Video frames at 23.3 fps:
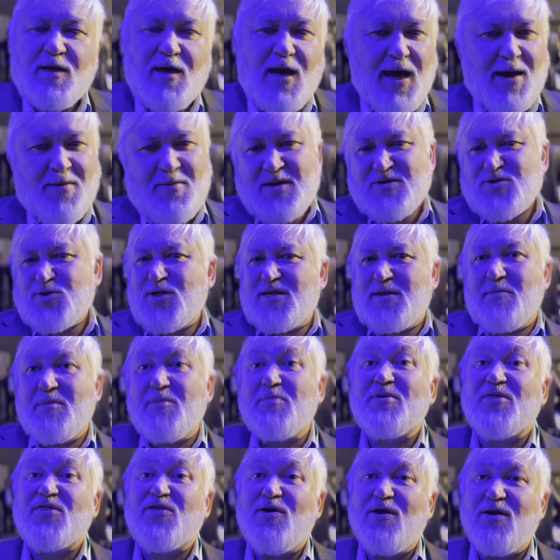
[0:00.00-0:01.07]
I'm a
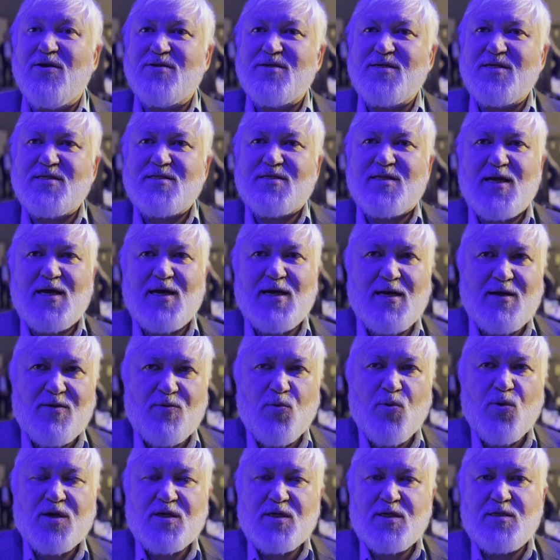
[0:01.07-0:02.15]
pathologist and
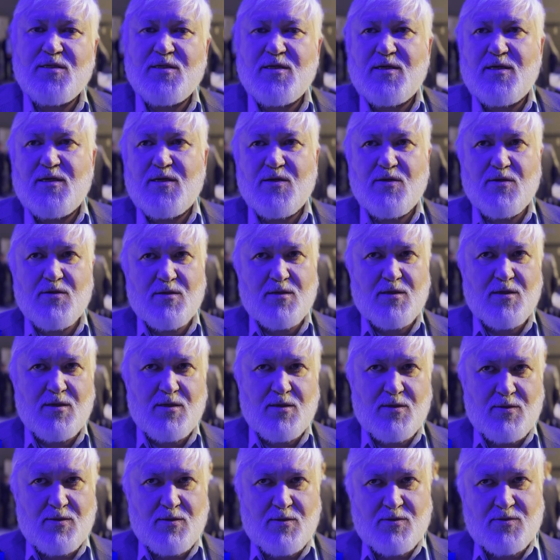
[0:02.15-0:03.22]
work in the
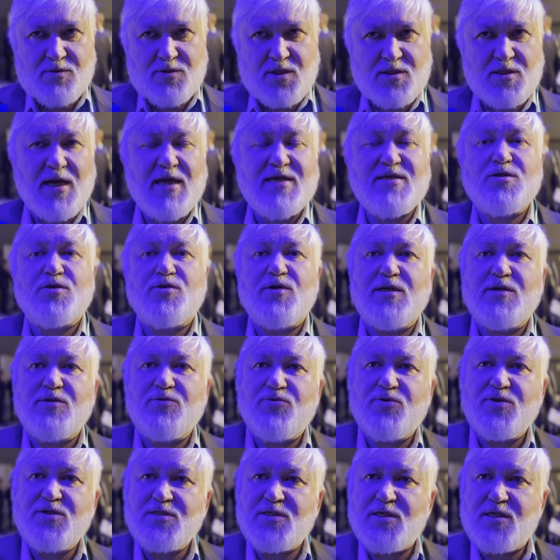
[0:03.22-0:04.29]
translational
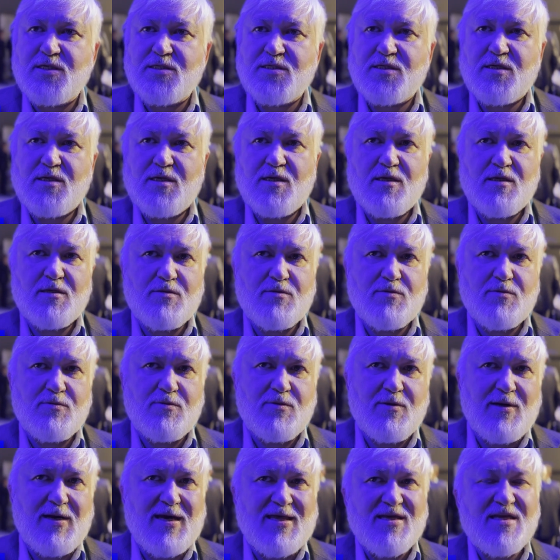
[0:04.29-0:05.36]
research
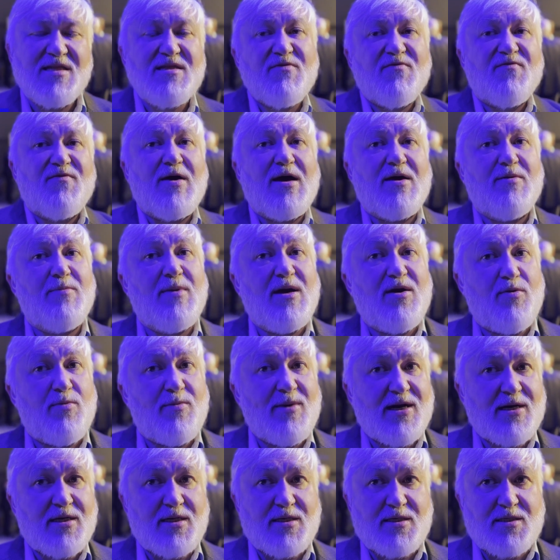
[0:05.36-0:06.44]
to identify
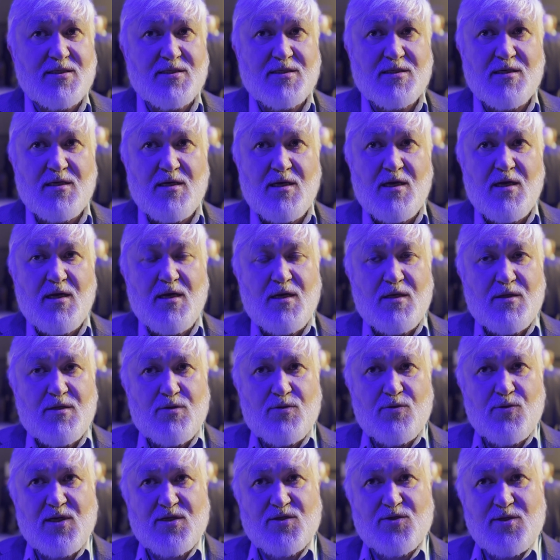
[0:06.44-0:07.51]
biomarkers
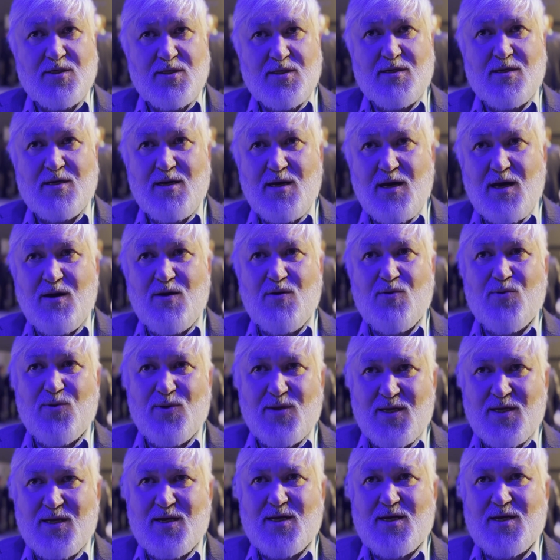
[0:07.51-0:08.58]
to actually how
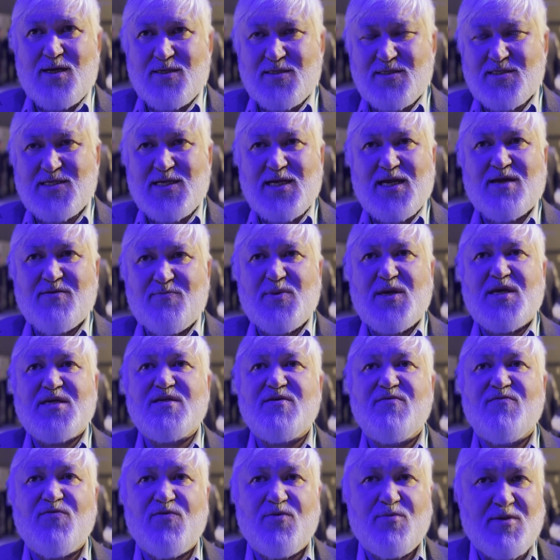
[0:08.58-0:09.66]
we can select
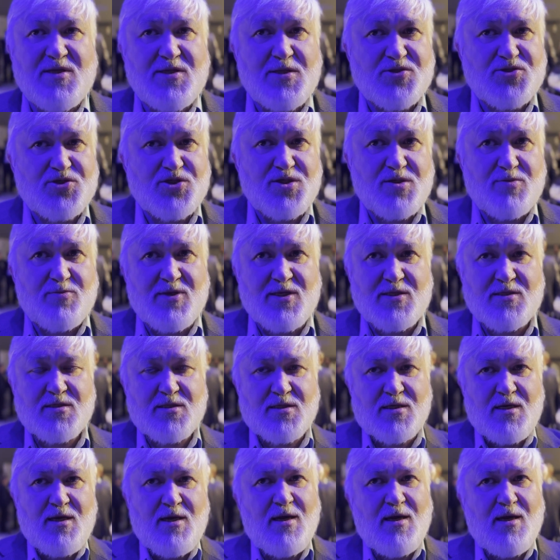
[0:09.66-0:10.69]
patients for better treatments.